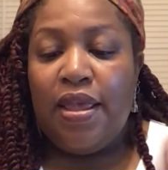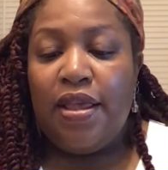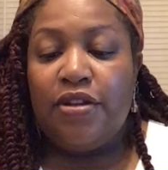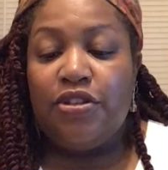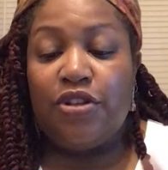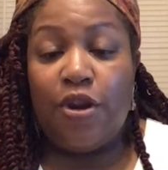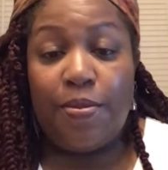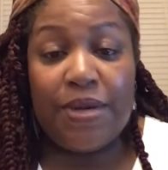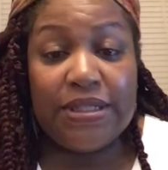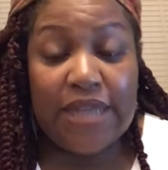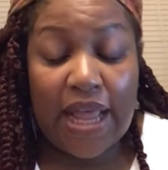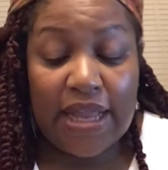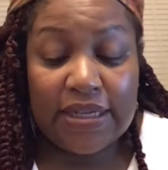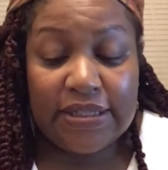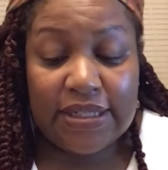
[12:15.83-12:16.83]

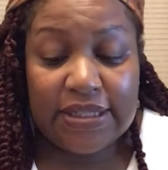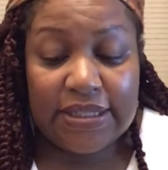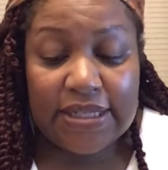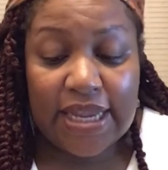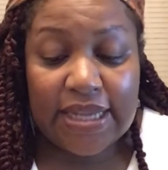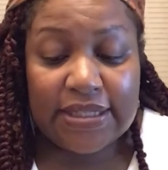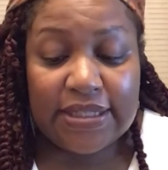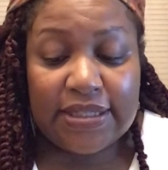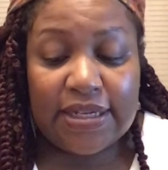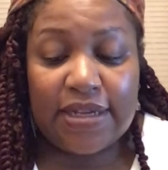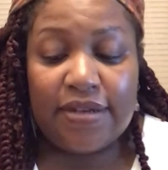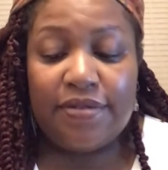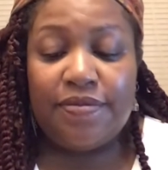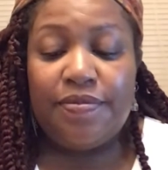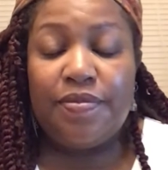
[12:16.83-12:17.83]
Dermatologist tested,
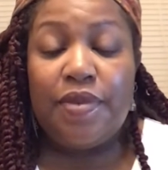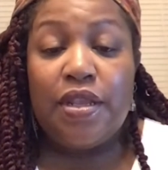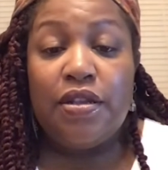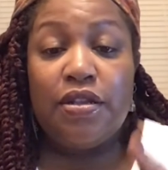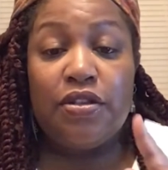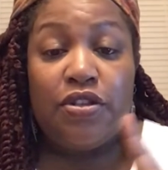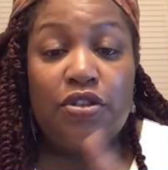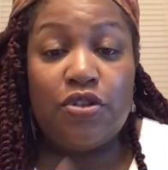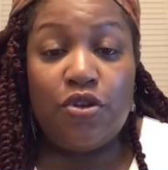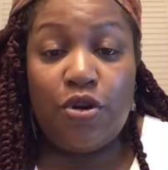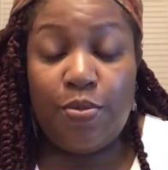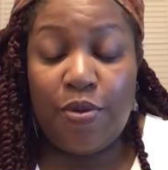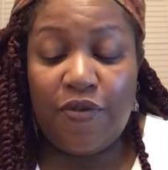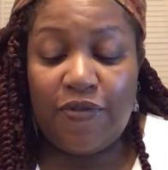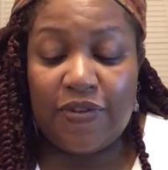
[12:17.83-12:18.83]

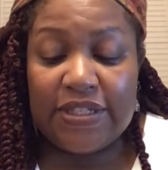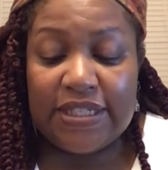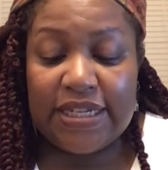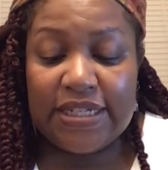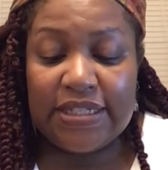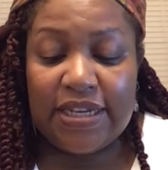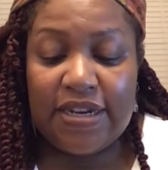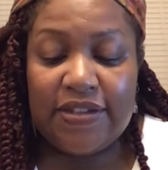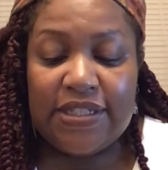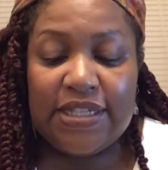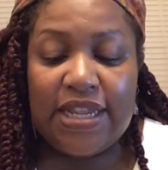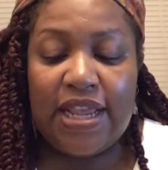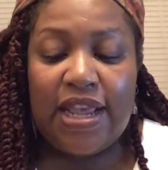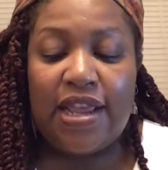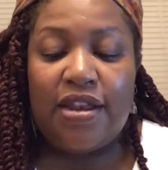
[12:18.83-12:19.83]
suitable for sensitive
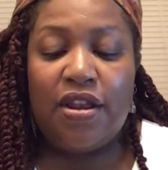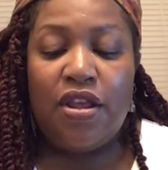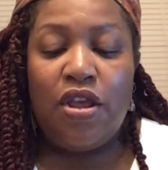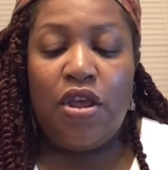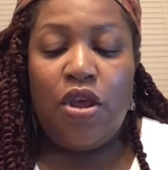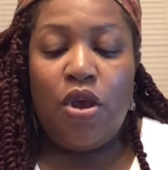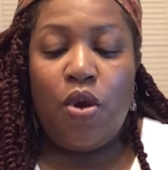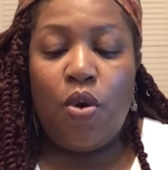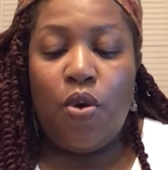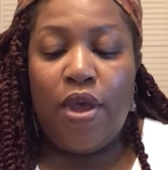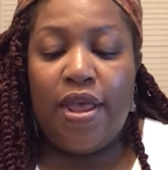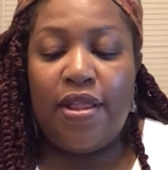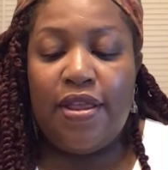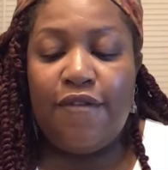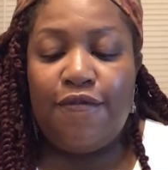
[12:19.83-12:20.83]
skin,
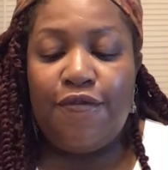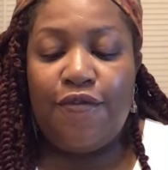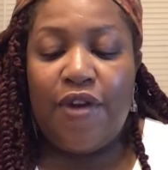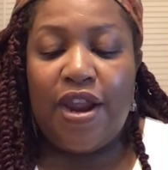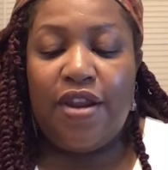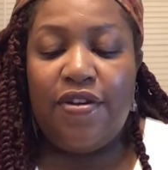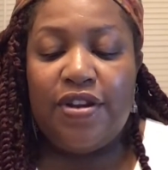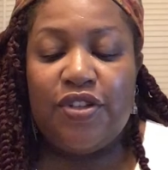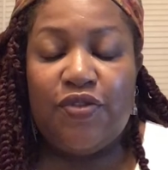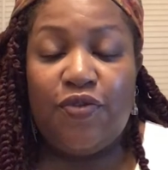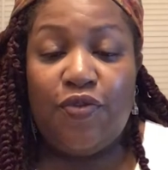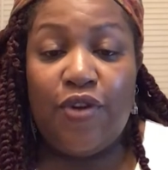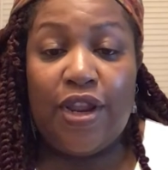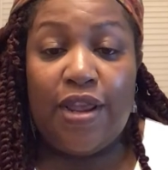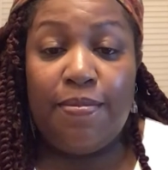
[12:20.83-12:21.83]
oil and fragrance
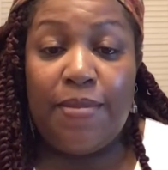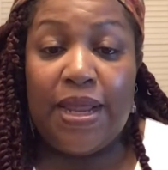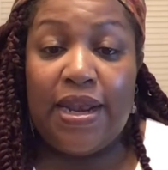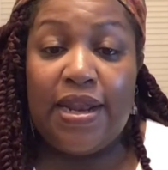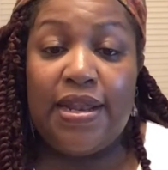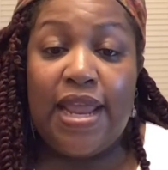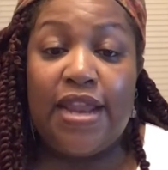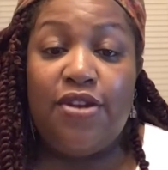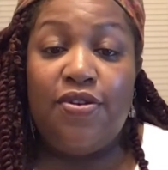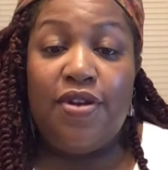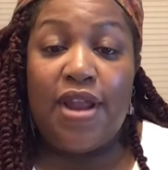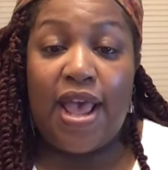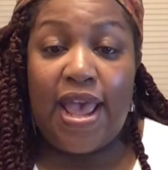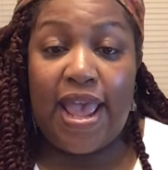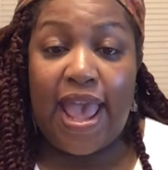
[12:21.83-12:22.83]
free, meaning they do
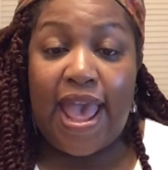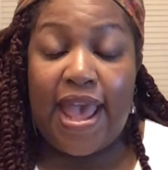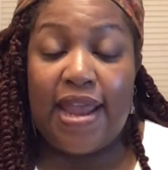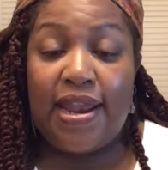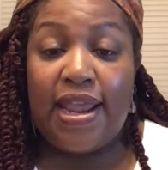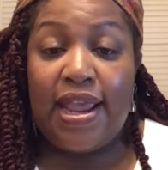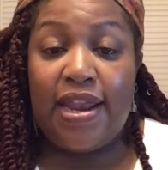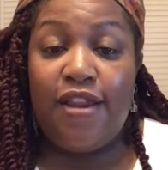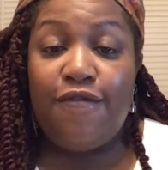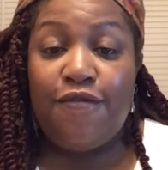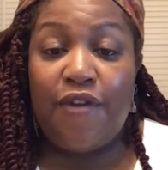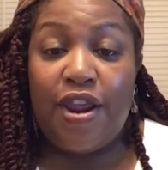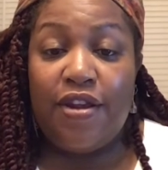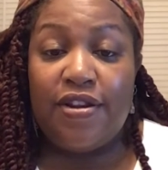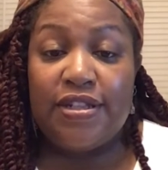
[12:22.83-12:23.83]
not add any
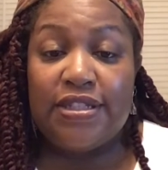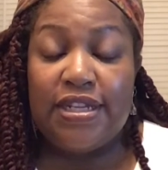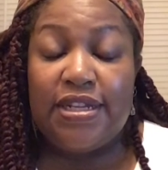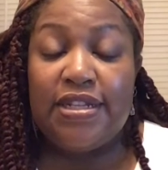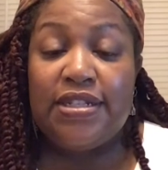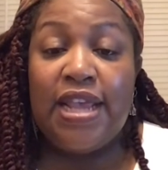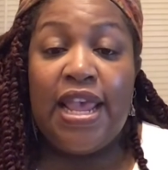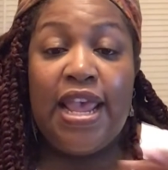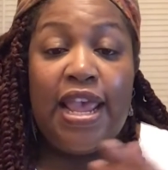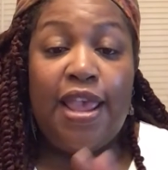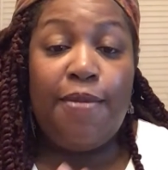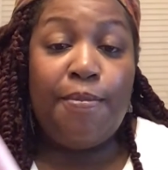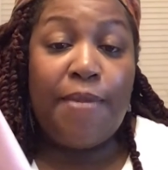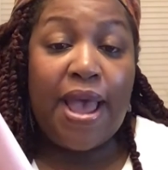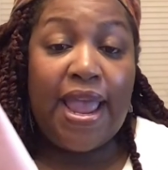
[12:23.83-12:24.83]
fragrances.
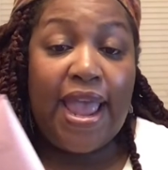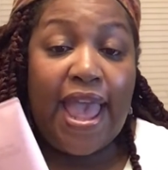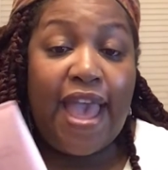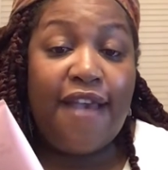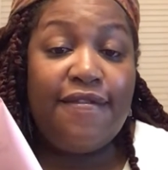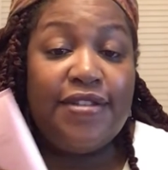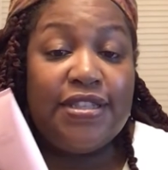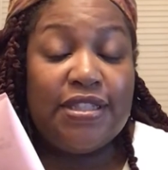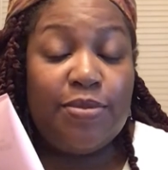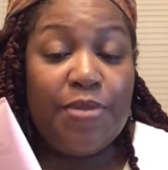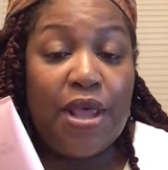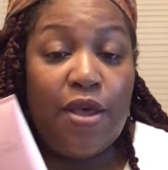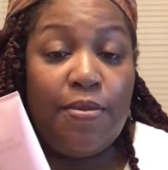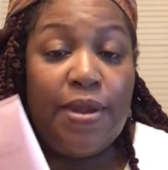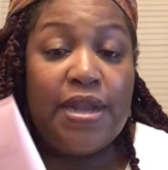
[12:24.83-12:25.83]
It might have a
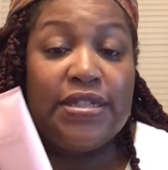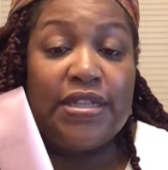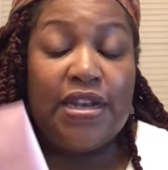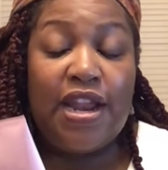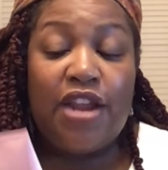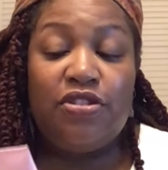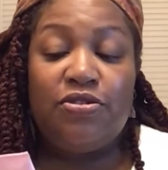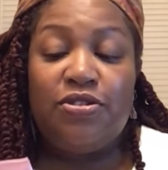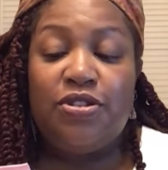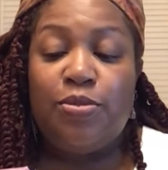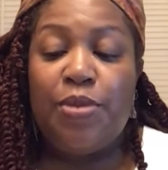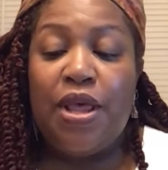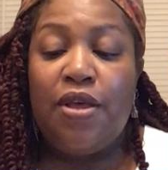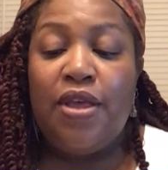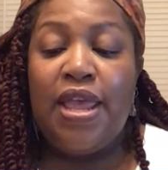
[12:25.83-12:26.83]
smell, but it's a natural
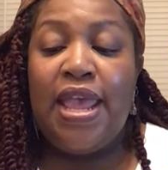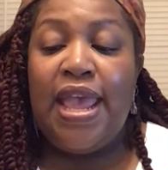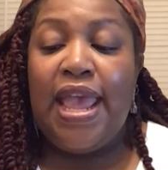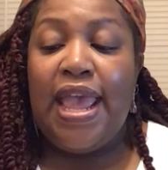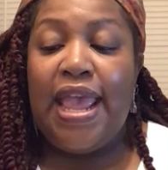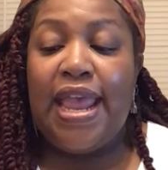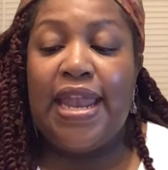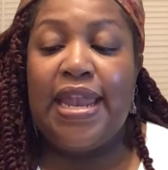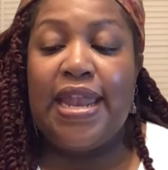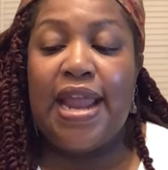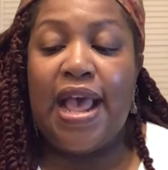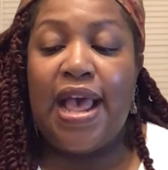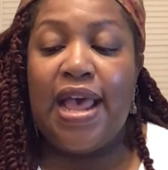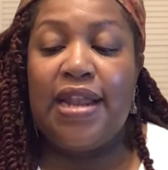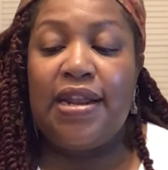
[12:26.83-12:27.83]
smell, and
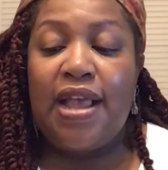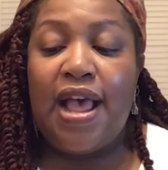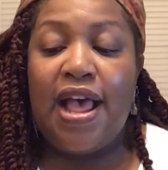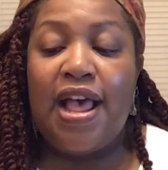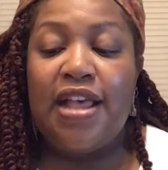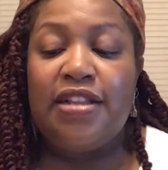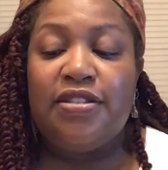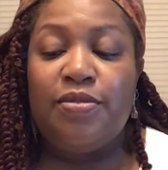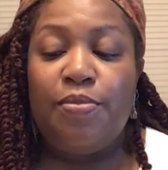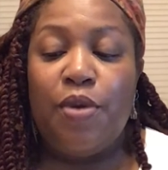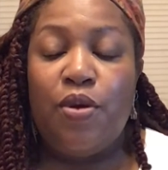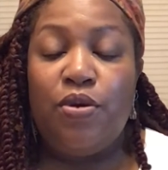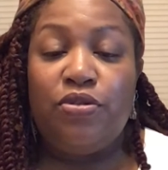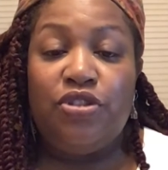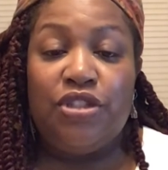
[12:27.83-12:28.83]

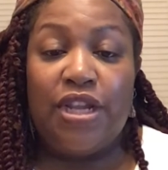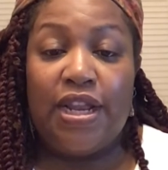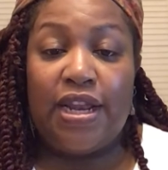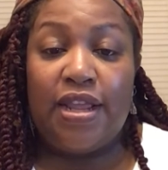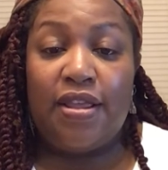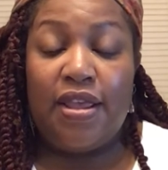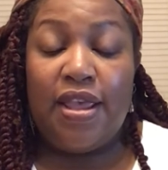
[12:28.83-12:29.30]
non-cosmogenic.